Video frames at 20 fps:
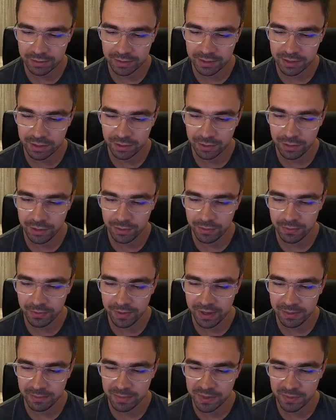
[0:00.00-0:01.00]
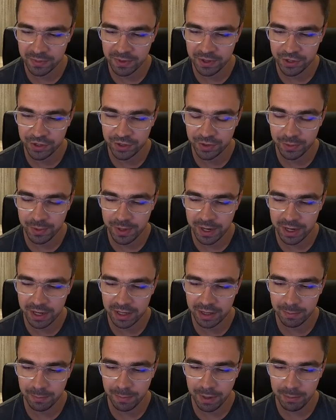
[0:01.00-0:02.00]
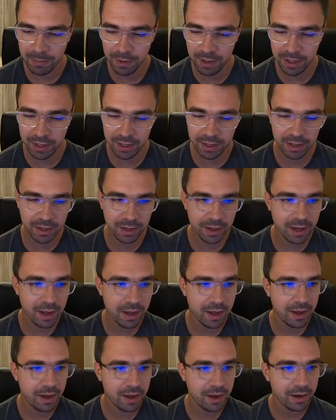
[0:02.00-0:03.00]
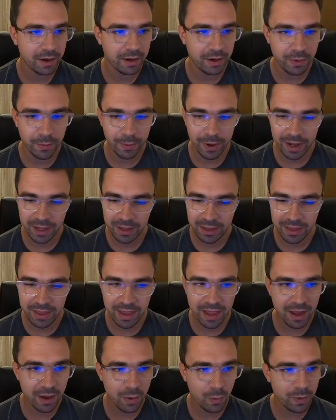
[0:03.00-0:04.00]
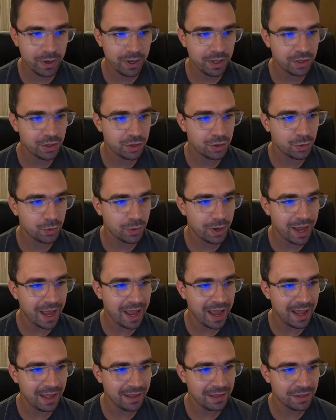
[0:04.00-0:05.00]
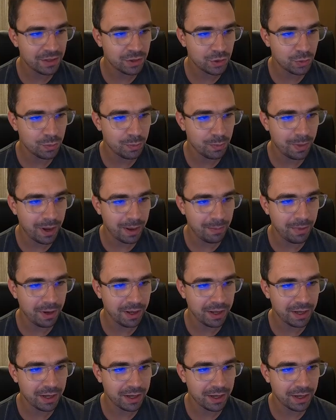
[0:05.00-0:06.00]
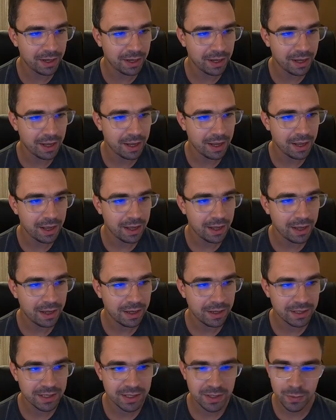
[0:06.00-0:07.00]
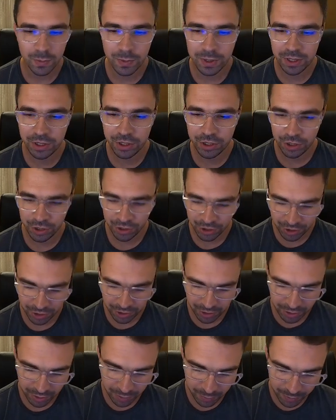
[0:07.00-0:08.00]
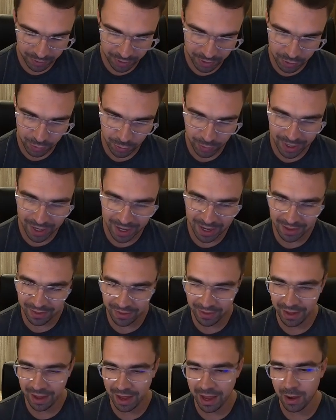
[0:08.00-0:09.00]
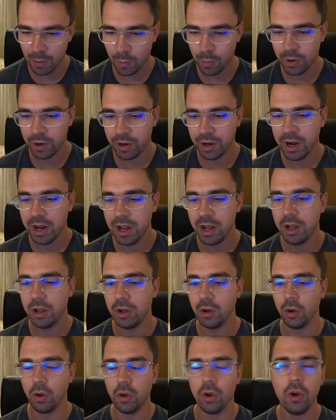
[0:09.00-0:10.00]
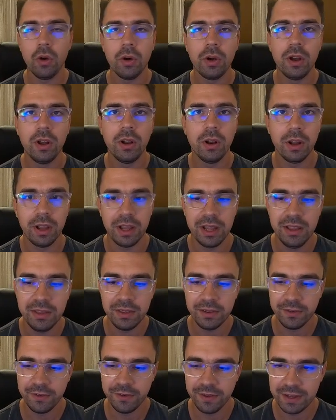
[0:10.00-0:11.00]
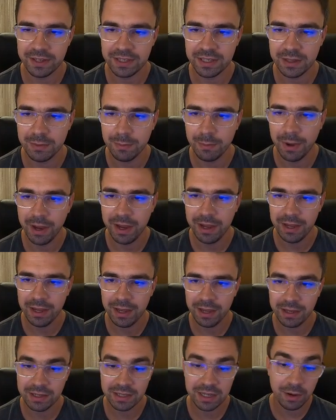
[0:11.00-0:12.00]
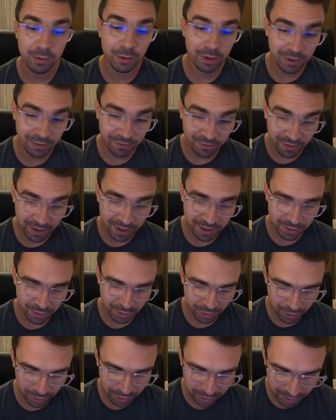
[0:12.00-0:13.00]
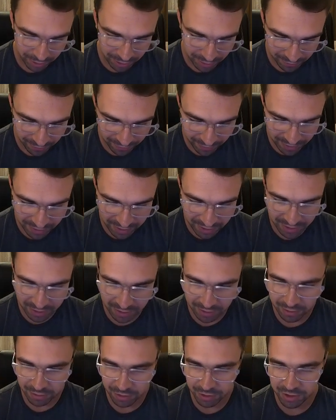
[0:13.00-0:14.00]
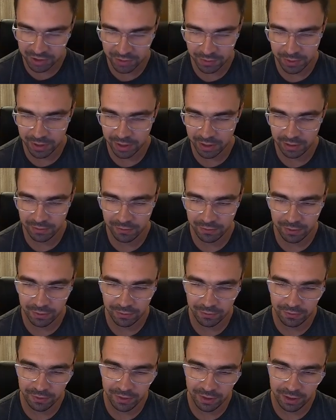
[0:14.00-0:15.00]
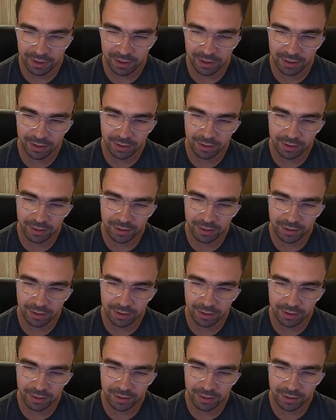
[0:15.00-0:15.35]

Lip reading: Sudo vm switch create public. Great, now we need to add to public switch, we need to add our local interface. In my case, how you can find your local interface, you just run if config,